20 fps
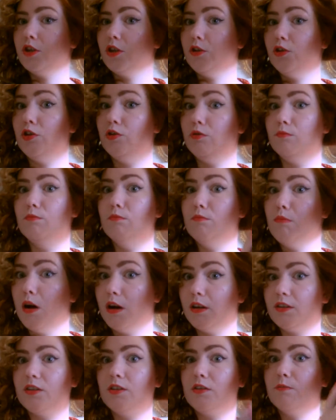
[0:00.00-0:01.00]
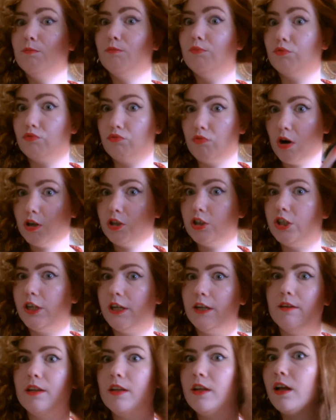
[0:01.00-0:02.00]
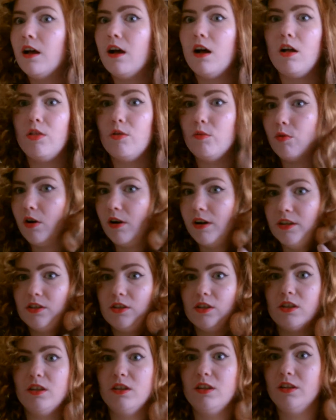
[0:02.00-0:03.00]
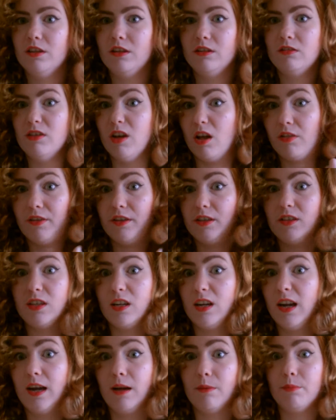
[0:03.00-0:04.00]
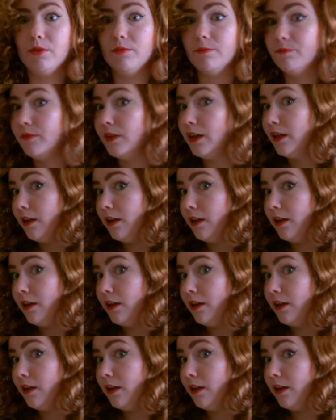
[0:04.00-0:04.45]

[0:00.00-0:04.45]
so you must brush it, otherwise nothing's going to happen.